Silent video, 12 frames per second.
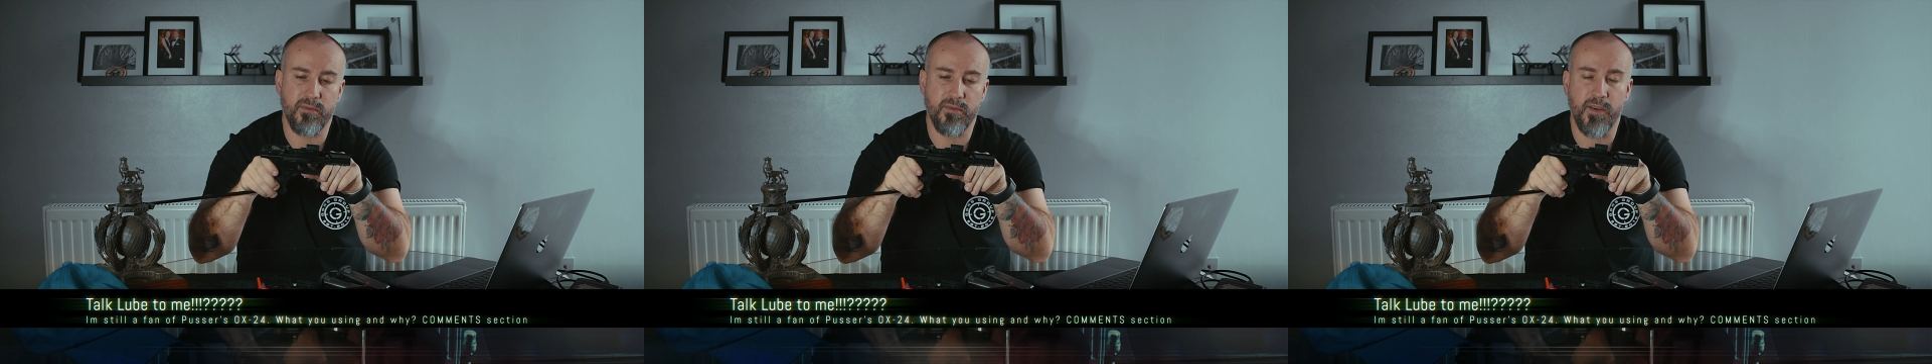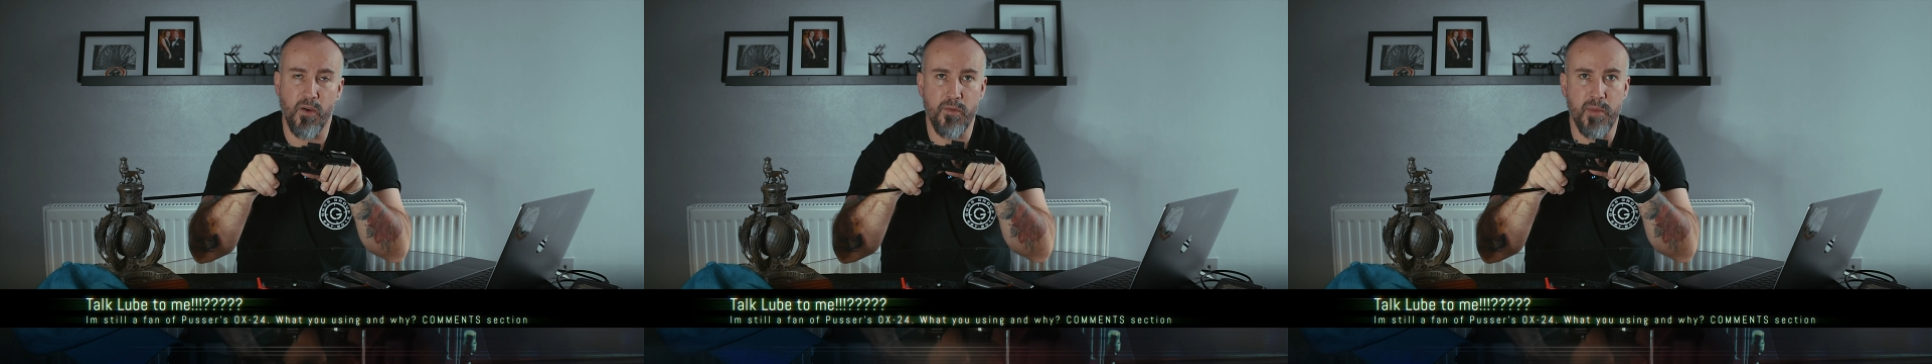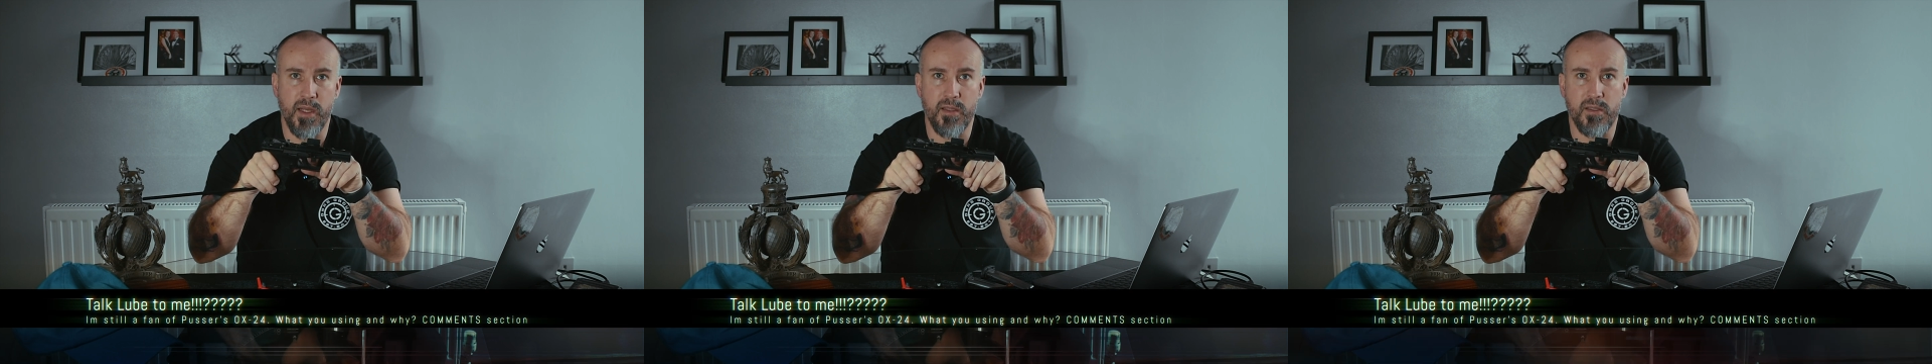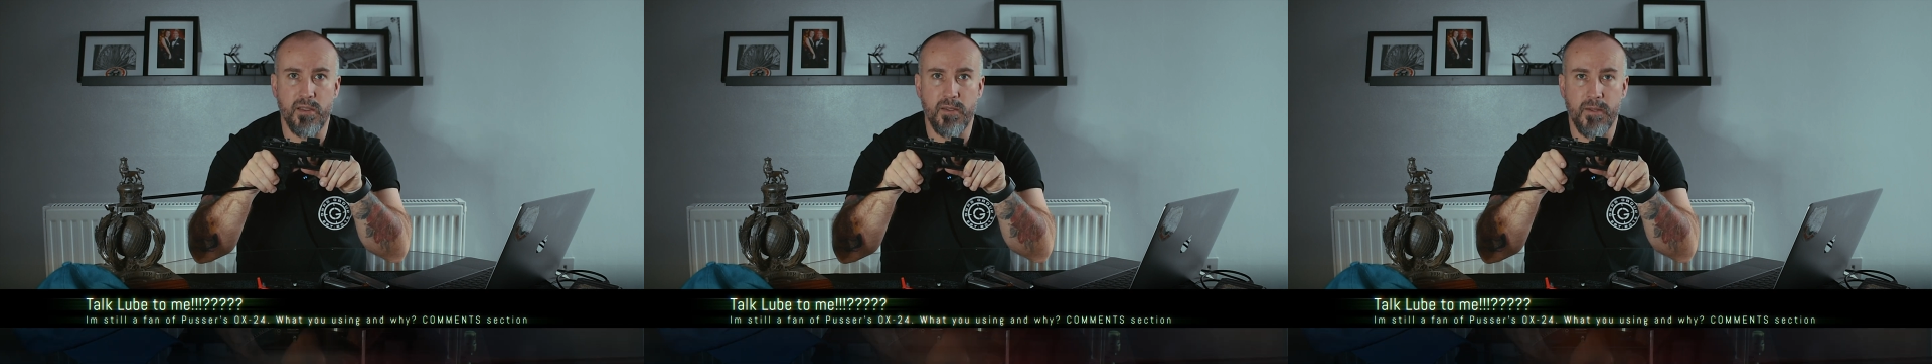5
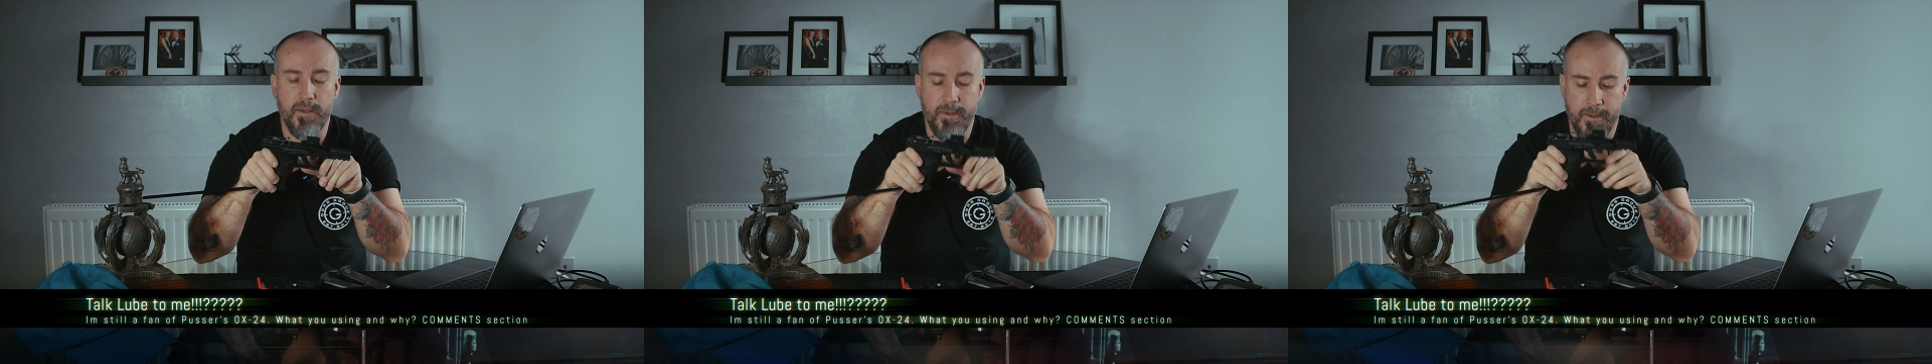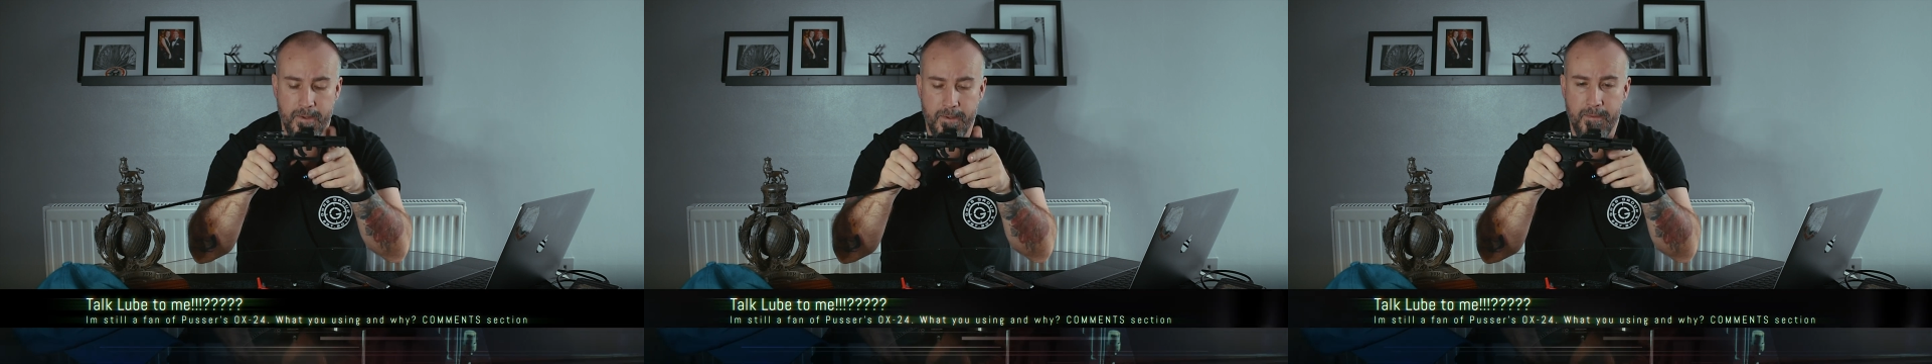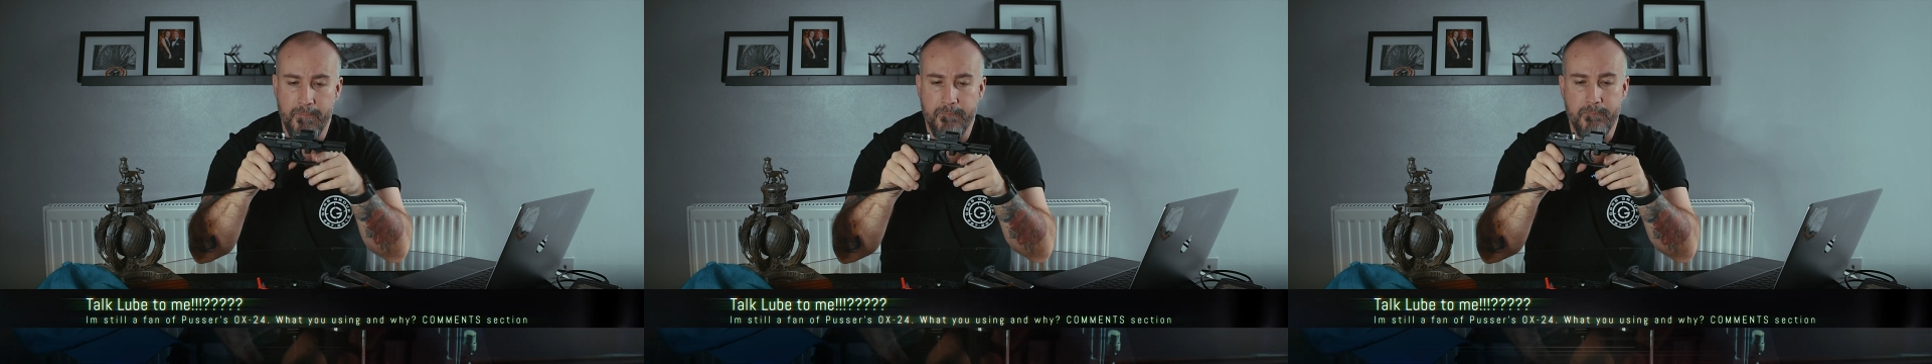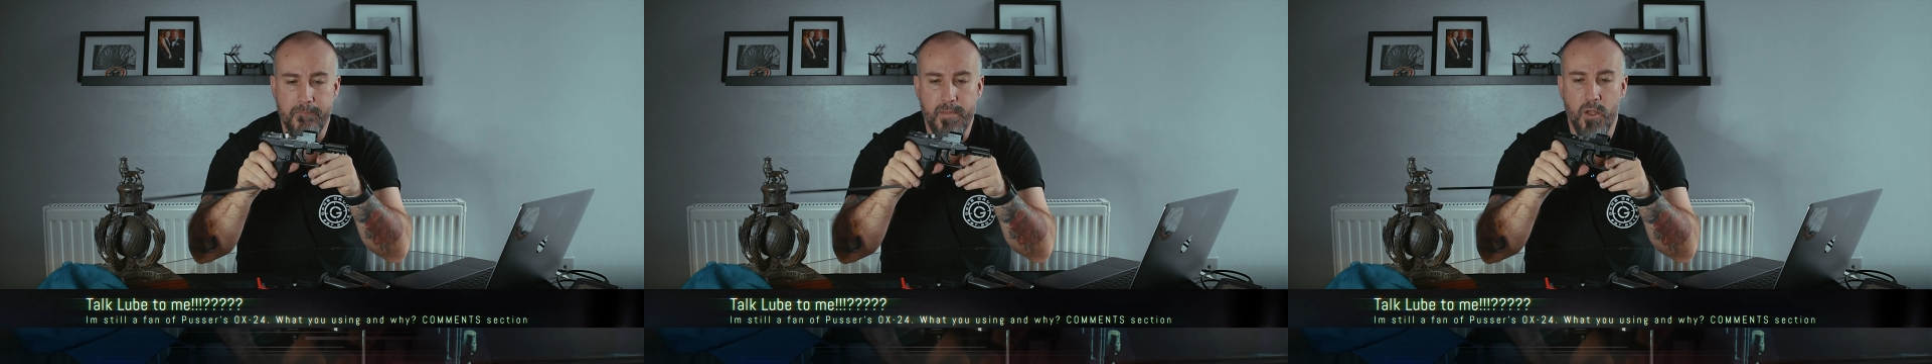minutes.
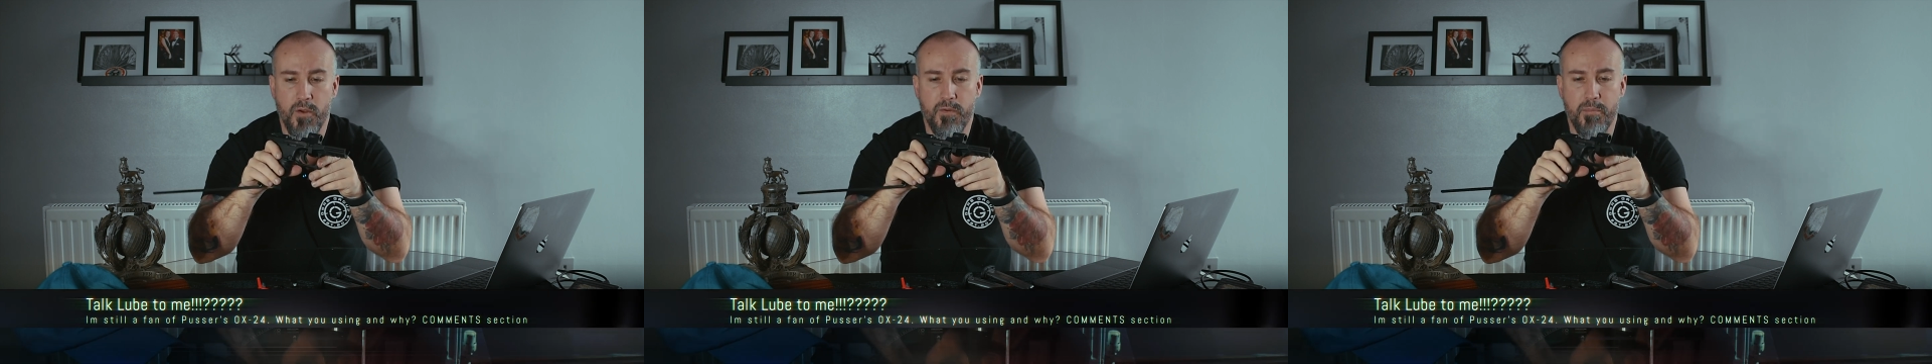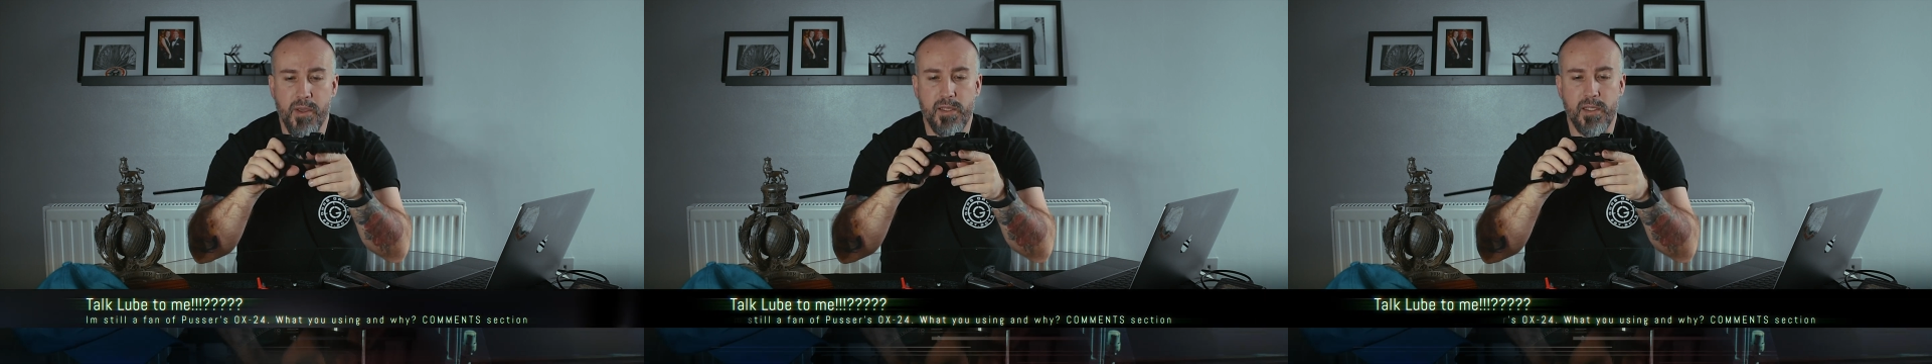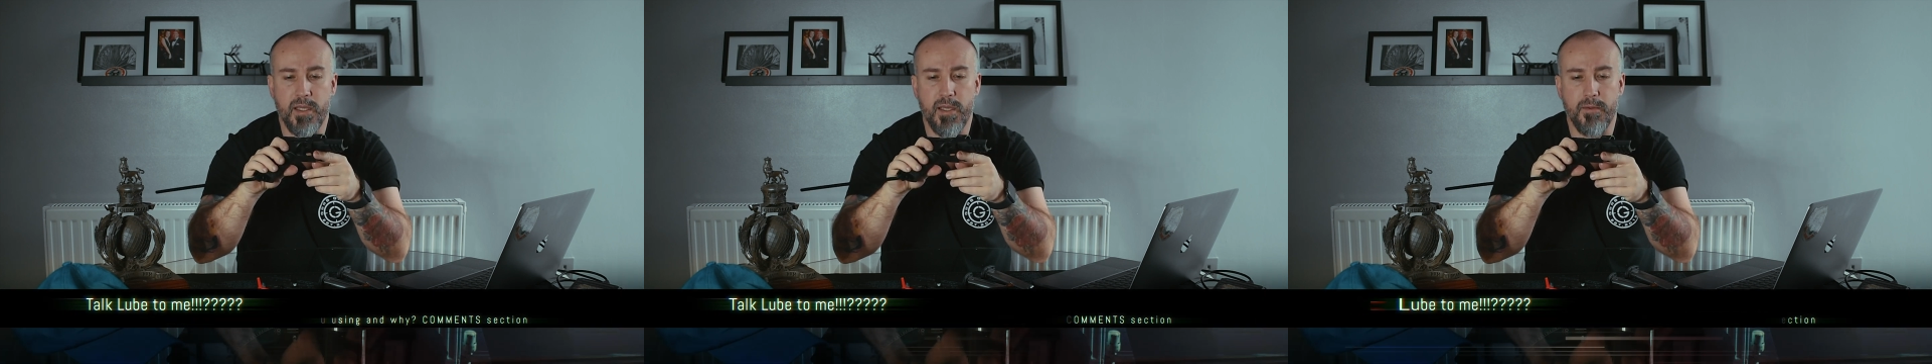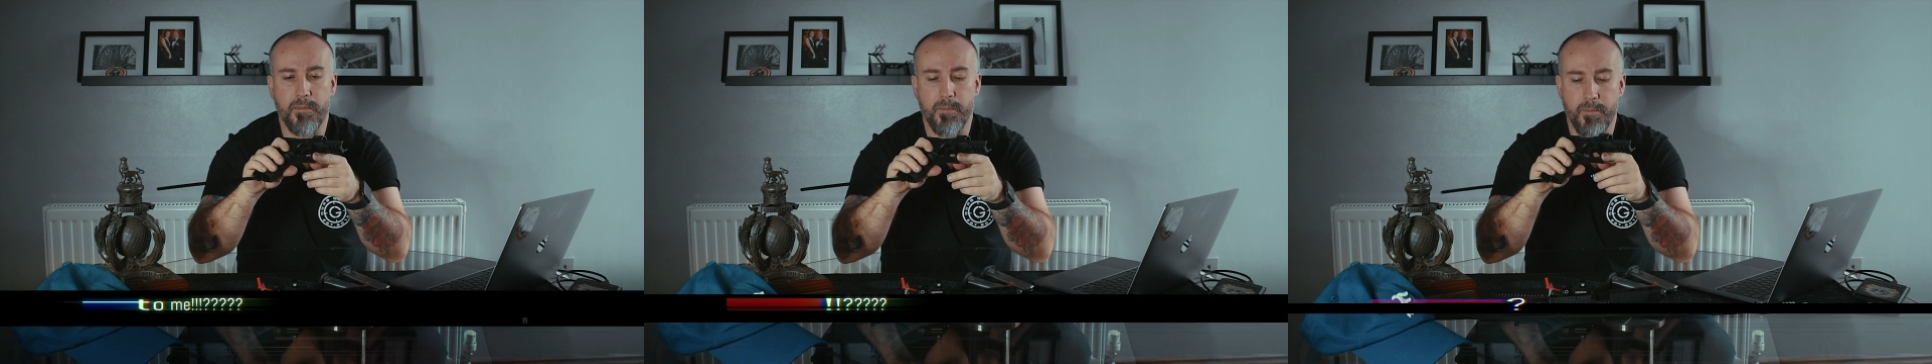Hoof and piece of kit.